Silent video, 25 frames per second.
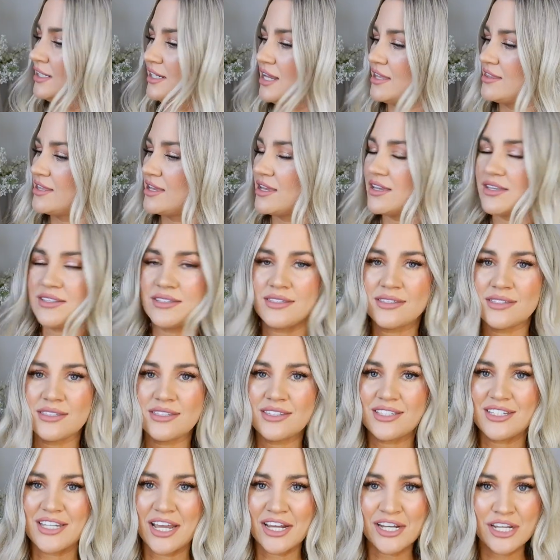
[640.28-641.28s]
another
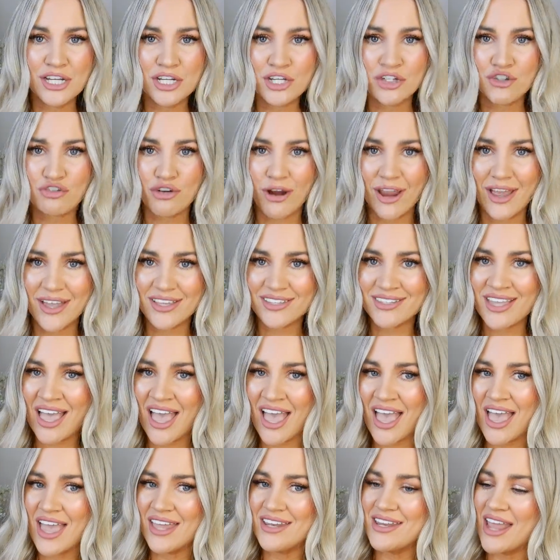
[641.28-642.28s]
stunning dress.
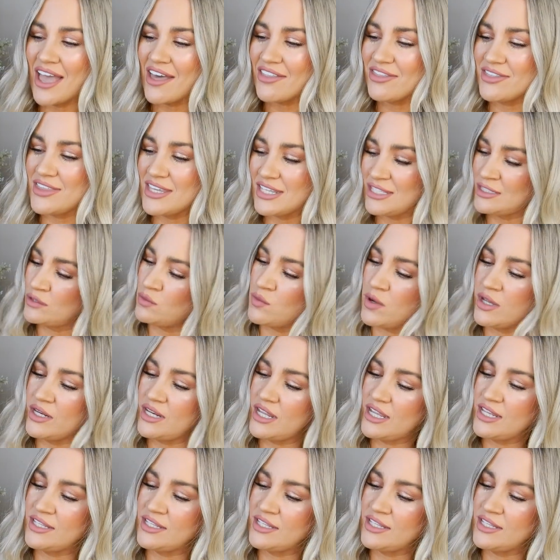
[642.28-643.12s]
Now this one